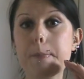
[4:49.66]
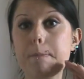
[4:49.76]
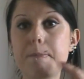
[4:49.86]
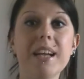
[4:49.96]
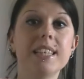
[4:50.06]

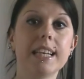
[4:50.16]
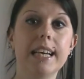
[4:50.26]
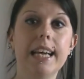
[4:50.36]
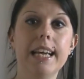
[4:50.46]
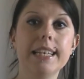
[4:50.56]

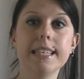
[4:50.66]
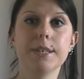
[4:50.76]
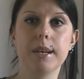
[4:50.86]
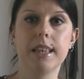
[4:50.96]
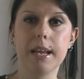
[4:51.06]
basically, it didn't do
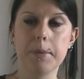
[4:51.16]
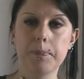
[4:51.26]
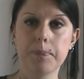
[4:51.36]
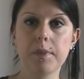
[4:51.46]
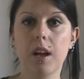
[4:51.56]
anything.
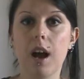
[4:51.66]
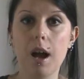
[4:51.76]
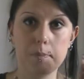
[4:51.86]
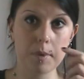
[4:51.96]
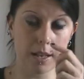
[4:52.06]

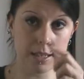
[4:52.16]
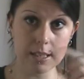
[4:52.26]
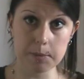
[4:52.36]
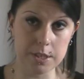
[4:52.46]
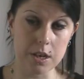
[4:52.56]
I did
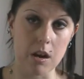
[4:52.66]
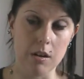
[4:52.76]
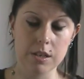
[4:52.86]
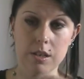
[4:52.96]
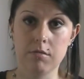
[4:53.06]
some
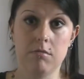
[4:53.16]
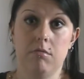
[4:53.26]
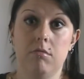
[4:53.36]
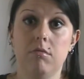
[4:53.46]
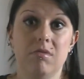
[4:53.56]
stars.
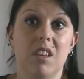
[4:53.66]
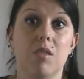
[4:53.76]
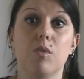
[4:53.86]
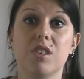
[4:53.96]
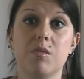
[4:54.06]
Well,
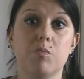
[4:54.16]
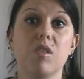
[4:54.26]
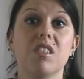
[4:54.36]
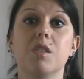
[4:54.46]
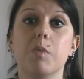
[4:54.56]

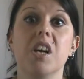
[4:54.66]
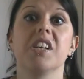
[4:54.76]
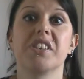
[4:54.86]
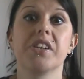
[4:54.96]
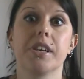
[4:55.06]
what's the
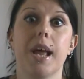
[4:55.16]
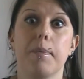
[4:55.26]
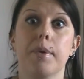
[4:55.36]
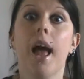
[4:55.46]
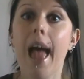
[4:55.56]
worst that could
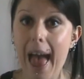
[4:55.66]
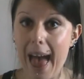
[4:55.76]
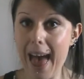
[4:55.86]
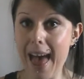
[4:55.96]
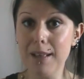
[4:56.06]
happen?
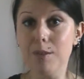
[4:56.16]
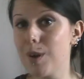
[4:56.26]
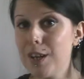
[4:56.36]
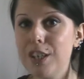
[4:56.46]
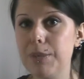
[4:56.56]
And it was
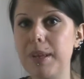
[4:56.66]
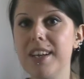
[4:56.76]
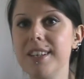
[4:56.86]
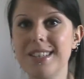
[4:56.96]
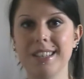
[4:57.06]
quite good
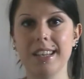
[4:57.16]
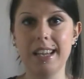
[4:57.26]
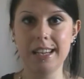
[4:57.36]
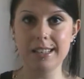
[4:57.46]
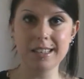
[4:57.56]
because
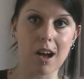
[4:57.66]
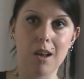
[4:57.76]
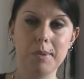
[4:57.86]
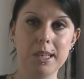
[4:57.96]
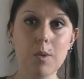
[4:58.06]
he'd
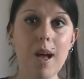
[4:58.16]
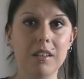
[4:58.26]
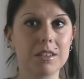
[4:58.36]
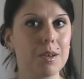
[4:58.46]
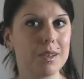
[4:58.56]
starred me as well.
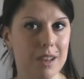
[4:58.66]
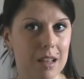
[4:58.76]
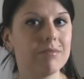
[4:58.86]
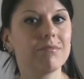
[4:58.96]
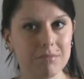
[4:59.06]
So I was
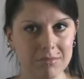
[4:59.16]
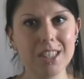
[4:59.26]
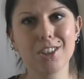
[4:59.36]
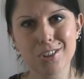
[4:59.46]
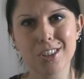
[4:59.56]
like,
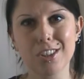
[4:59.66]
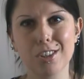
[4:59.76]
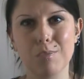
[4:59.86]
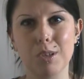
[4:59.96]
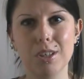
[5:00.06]
this
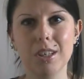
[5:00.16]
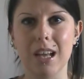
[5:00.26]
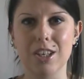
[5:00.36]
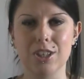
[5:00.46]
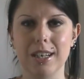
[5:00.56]
could be good
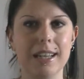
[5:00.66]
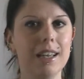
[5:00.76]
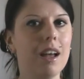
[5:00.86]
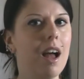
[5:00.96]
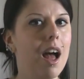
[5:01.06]
actually.
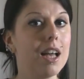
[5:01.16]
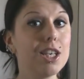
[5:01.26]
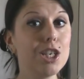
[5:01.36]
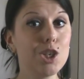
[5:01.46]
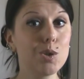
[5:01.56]

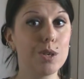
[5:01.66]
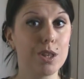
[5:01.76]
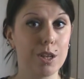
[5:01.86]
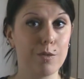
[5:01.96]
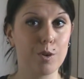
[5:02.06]
Didn't do
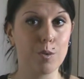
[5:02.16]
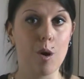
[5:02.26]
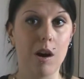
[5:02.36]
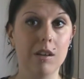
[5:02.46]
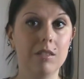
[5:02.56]
anything for a
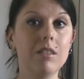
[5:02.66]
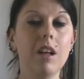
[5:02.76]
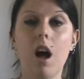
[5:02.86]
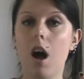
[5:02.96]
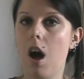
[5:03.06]
while,
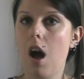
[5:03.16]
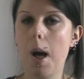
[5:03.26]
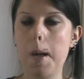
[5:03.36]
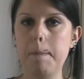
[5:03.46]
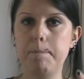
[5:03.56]

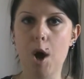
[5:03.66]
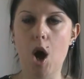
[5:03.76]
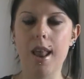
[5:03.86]
but